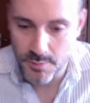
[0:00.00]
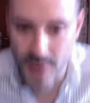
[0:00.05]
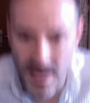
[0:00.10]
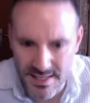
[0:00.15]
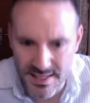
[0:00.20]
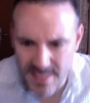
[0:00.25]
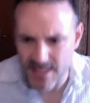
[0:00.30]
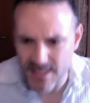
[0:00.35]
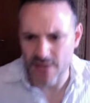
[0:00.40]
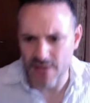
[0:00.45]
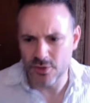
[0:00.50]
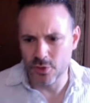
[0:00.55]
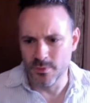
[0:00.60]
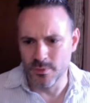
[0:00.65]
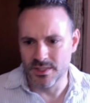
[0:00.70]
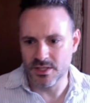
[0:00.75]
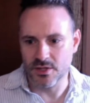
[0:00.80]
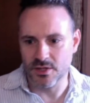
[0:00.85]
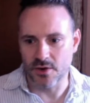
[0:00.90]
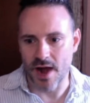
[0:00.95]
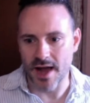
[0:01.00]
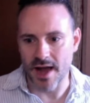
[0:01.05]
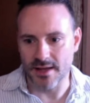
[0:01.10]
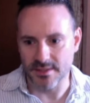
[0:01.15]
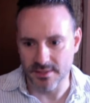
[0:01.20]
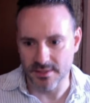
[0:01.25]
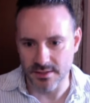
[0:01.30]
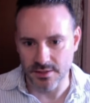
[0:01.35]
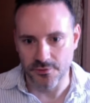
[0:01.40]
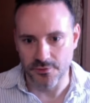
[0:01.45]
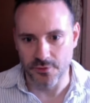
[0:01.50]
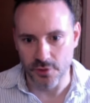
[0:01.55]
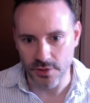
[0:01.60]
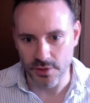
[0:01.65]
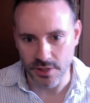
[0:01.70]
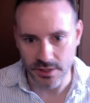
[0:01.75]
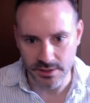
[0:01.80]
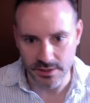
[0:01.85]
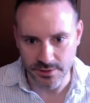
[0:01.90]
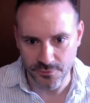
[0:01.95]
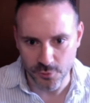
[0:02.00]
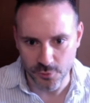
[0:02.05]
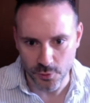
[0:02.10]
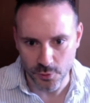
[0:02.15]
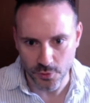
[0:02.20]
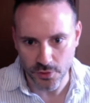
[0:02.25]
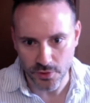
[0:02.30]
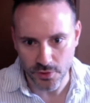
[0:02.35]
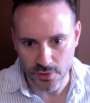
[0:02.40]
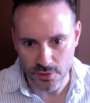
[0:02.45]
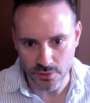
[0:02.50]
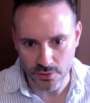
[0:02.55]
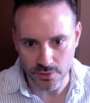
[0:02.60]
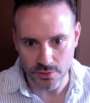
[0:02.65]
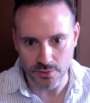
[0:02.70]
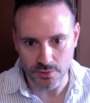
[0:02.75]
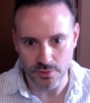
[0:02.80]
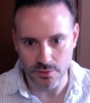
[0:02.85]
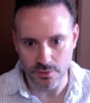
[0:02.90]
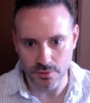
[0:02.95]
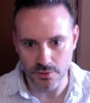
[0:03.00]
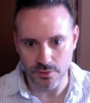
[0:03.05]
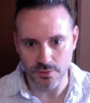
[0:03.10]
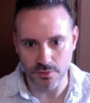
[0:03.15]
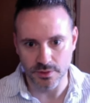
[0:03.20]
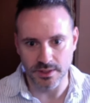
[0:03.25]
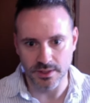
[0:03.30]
I think Max is the fourth, so the